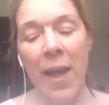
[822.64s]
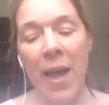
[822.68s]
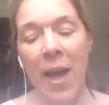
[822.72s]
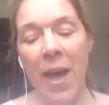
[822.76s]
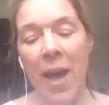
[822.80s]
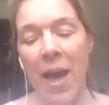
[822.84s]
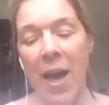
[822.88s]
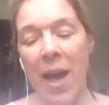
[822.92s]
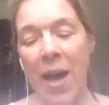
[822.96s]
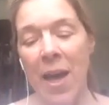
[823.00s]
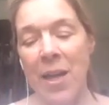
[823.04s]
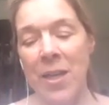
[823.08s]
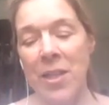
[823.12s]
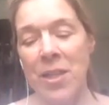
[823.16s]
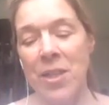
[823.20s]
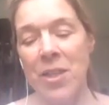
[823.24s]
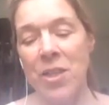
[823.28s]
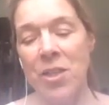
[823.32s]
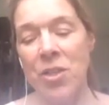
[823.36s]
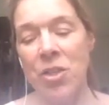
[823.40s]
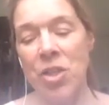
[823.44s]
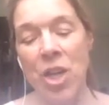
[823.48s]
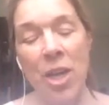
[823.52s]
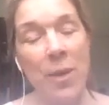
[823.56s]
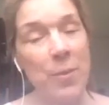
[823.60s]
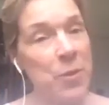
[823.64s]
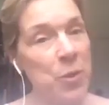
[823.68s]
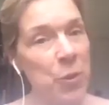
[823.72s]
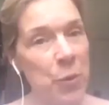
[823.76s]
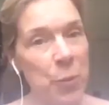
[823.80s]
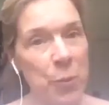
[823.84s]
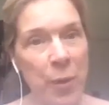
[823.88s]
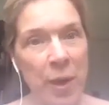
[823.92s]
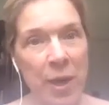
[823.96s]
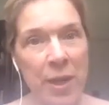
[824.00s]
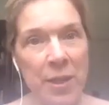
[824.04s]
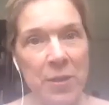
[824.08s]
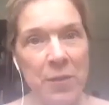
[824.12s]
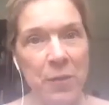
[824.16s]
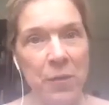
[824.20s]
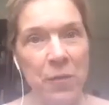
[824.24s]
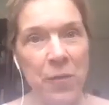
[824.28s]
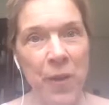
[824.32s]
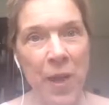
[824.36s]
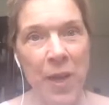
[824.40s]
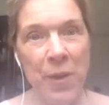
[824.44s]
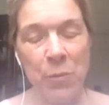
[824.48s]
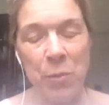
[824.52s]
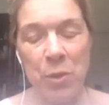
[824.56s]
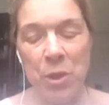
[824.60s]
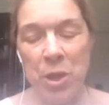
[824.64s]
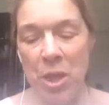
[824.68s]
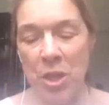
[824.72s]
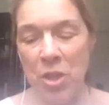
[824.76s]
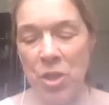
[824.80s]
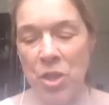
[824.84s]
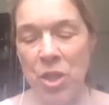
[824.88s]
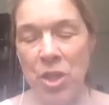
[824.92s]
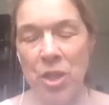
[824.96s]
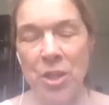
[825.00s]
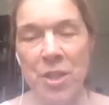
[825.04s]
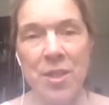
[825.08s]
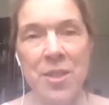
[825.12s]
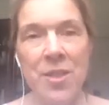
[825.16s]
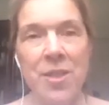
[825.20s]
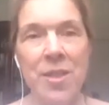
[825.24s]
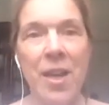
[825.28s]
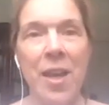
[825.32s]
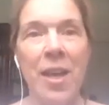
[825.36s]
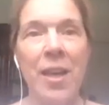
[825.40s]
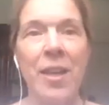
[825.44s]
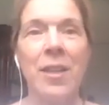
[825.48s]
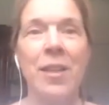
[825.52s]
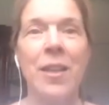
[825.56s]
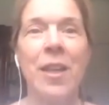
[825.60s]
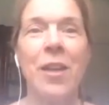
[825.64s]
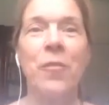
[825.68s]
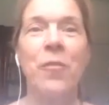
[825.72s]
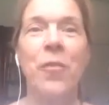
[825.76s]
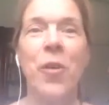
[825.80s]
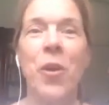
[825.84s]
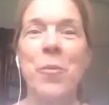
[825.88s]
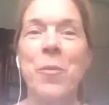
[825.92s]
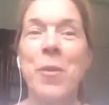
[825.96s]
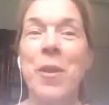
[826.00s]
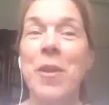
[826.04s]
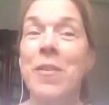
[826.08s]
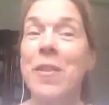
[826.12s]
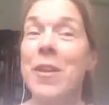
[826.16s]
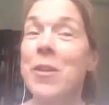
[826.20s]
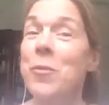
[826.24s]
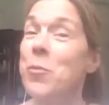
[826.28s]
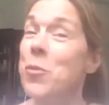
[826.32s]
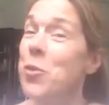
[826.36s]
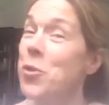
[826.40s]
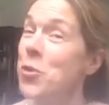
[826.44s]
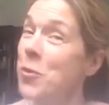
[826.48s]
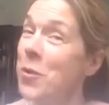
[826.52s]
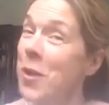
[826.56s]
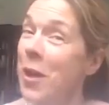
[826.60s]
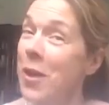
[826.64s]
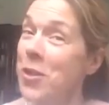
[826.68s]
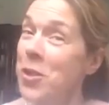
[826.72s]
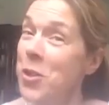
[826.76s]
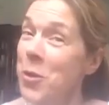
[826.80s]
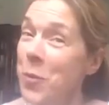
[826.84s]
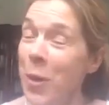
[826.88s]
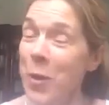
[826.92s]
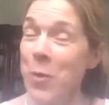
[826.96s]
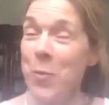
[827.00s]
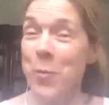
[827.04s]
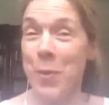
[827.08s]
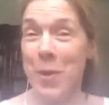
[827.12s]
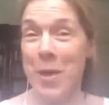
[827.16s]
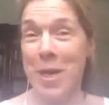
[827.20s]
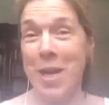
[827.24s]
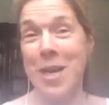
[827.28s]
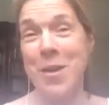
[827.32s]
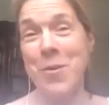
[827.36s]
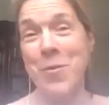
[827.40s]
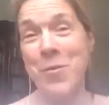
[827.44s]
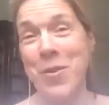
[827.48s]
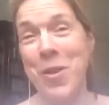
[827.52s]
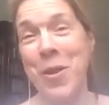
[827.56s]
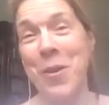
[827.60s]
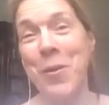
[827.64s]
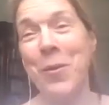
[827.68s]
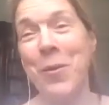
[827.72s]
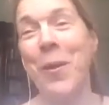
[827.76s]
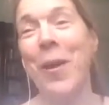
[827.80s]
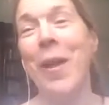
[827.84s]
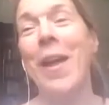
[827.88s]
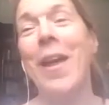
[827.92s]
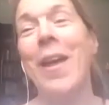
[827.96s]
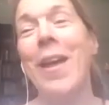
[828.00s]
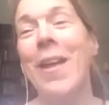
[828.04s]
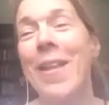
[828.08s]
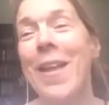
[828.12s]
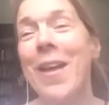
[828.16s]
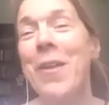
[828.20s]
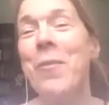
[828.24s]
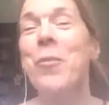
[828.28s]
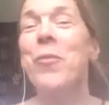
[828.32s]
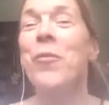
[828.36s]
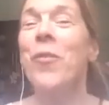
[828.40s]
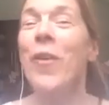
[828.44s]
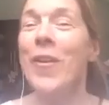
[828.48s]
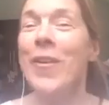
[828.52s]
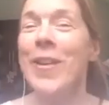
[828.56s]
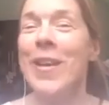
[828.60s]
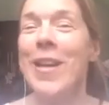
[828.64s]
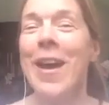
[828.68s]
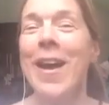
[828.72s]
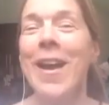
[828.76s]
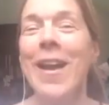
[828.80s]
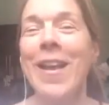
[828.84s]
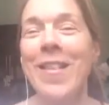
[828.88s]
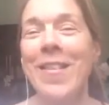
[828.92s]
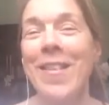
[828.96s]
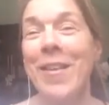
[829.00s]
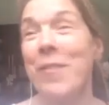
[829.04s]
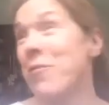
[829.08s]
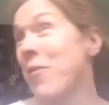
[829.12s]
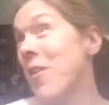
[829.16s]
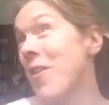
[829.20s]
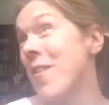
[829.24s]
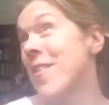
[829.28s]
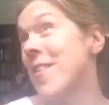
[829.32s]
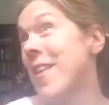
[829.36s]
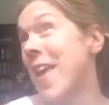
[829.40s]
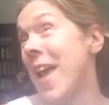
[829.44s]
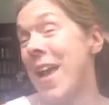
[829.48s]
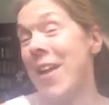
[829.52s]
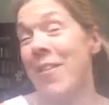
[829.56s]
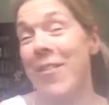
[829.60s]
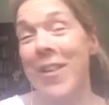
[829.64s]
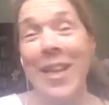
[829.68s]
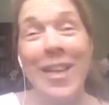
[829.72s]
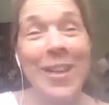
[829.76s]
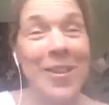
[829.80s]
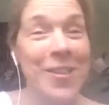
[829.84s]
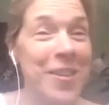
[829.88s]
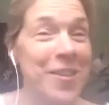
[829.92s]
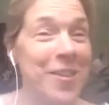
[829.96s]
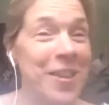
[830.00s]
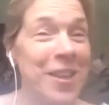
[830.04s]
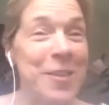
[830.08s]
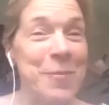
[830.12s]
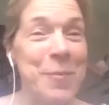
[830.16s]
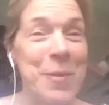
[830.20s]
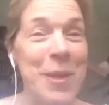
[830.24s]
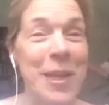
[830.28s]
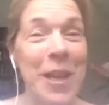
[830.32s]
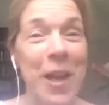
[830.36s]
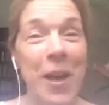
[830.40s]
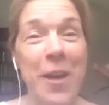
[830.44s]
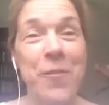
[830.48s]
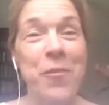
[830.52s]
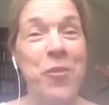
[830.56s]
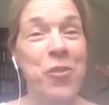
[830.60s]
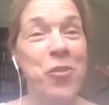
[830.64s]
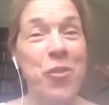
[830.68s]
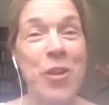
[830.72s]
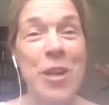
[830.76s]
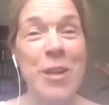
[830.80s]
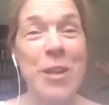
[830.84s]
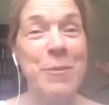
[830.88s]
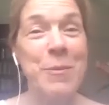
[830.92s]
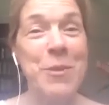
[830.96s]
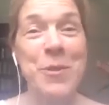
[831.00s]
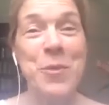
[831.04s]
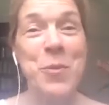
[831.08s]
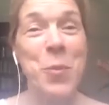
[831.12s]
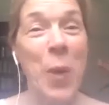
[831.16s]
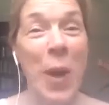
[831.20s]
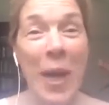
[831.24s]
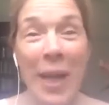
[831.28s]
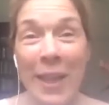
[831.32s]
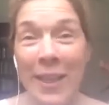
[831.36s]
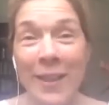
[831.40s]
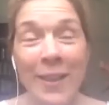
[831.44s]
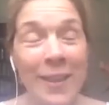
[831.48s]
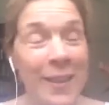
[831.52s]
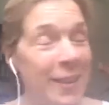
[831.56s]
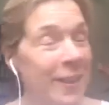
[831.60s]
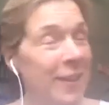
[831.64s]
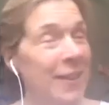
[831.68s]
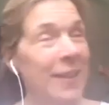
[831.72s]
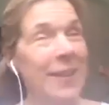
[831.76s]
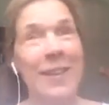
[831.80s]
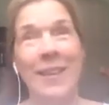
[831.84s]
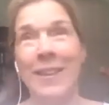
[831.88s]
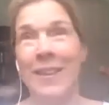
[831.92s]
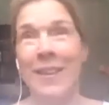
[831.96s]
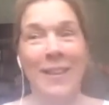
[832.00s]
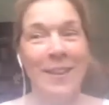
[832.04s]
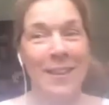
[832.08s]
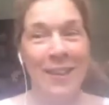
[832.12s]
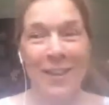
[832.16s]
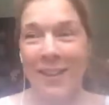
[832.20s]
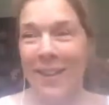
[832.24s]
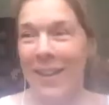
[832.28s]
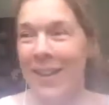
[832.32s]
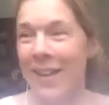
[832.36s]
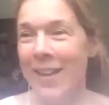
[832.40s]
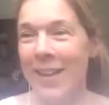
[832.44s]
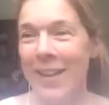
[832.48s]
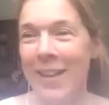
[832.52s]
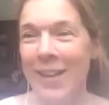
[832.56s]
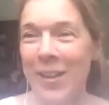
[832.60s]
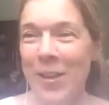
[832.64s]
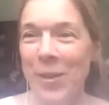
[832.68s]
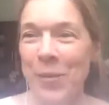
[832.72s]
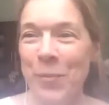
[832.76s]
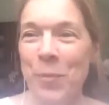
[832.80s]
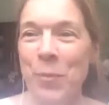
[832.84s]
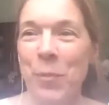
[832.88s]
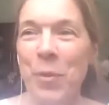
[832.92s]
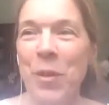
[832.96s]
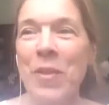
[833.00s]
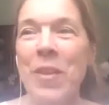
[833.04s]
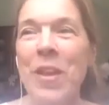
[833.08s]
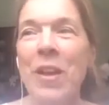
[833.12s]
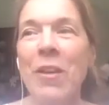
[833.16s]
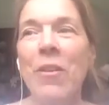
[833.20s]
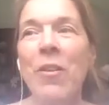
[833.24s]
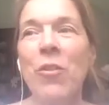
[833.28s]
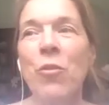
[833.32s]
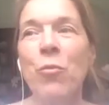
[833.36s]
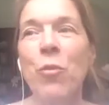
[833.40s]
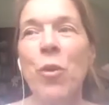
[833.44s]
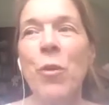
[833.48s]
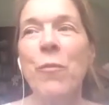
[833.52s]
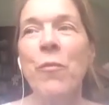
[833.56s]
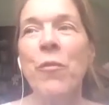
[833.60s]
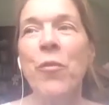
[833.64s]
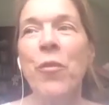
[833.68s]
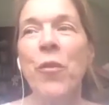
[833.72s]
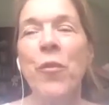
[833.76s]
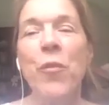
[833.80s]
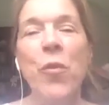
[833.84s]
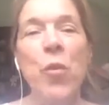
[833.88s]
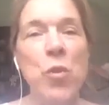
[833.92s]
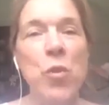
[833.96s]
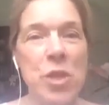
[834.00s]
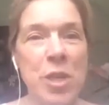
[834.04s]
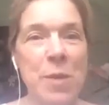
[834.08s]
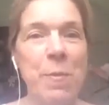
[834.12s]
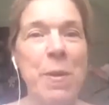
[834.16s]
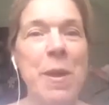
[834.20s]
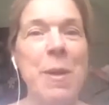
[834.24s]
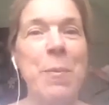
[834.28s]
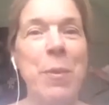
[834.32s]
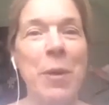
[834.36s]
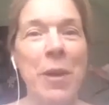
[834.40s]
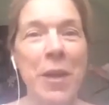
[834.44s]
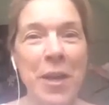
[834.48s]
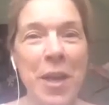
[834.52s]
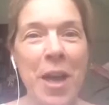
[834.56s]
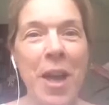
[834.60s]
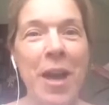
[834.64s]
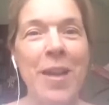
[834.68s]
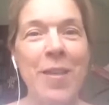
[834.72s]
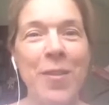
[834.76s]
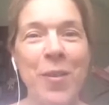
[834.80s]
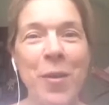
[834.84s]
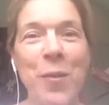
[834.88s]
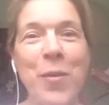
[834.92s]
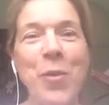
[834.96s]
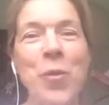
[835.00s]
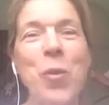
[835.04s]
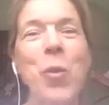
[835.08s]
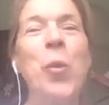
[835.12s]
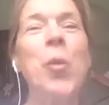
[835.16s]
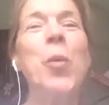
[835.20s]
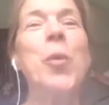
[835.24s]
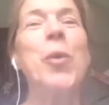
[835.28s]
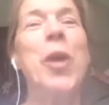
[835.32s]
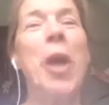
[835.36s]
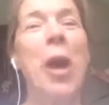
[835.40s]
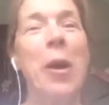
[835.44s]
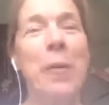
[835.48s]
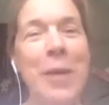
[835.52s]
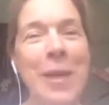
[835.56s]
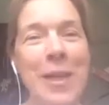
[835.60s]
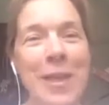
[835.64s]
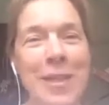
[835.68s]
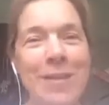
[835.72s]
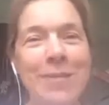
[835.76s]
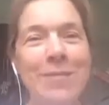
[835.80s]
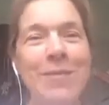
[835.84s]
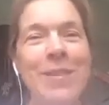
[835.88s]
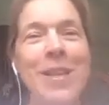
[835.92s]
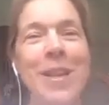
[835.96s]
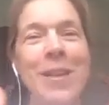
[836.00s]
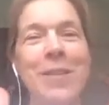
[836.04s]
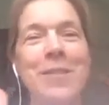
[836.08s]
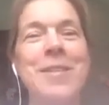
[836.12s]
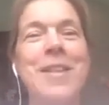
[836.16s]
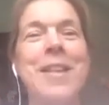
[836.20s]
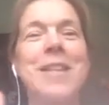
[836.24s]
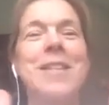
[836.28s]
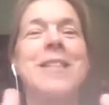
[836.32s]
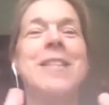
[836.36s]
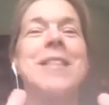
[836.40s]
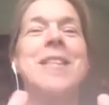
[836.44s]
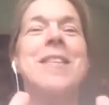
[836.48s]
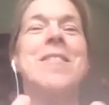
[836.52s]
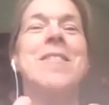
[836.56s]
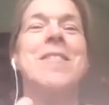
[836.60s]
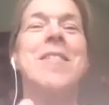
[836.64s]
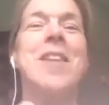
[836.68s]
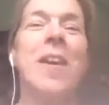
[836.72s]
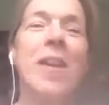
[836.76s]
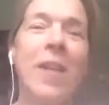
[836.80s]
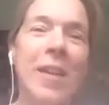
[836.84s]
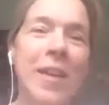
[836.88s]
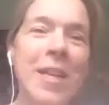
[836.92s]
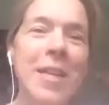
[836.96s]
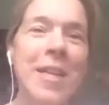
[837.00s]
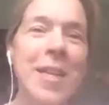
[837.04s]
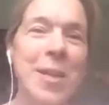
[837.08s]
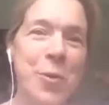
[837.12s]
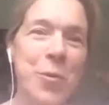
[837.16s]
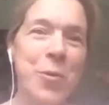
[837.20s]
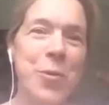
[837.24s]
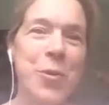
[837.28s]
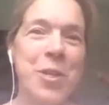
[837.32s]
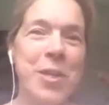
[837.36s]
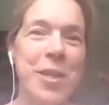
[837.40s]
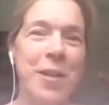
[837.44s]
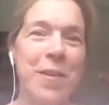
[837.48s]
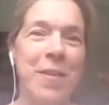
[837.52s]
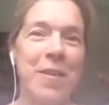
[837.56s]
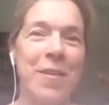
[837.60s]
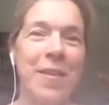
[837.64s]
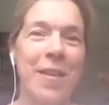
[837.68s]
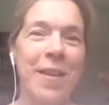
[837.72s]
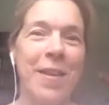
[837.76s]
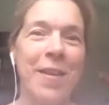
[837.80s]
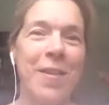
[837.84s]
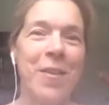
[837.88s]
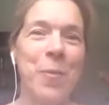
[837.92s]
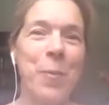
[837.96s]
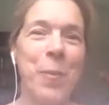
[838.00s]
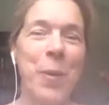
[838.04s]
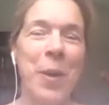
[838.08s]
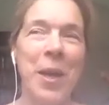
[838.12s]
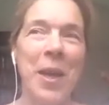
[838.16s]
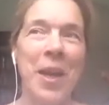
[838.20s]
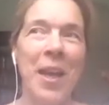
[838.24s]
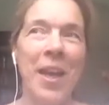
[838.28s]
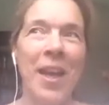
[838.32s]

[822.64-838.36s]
and James Albrecht of Fame Productions, and they phoned me and said, would you like to open it? So that was very nice and very scary because it's going to be live streamed as well. But there is room for 40 people a night. So it's all going, down to these tiny audiences. But